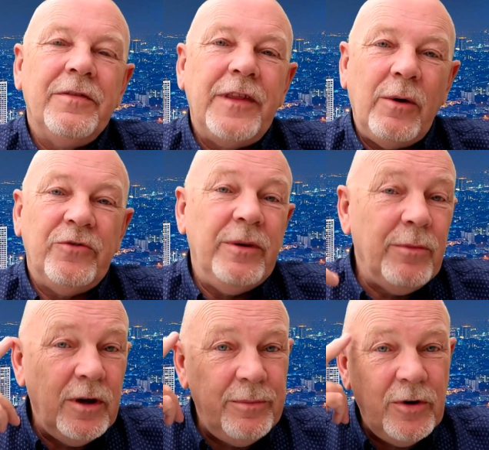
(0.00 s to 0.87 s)
That was in
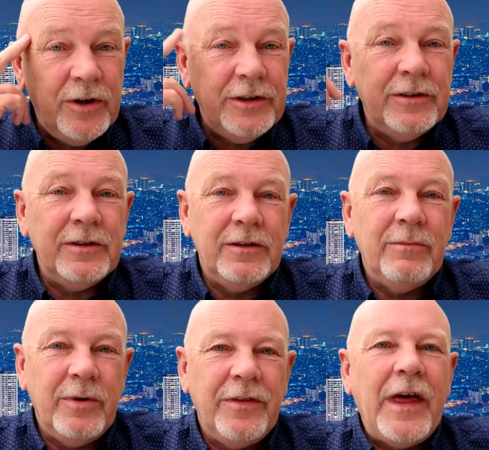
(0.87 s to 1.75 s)
my mind,
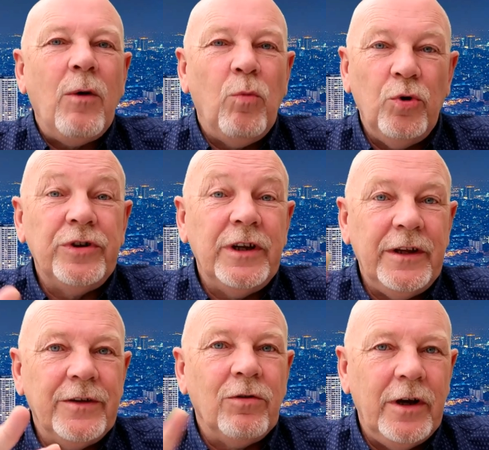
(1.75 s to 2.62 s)
but that would
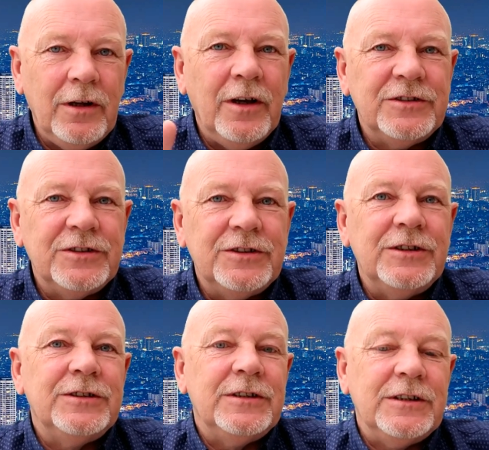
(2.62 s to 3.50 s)
need the right
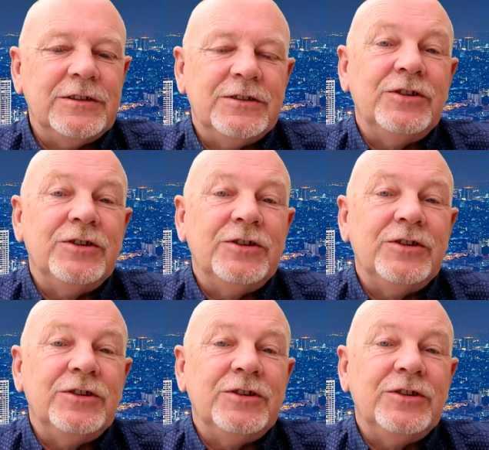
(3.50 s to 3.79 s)
licenses and things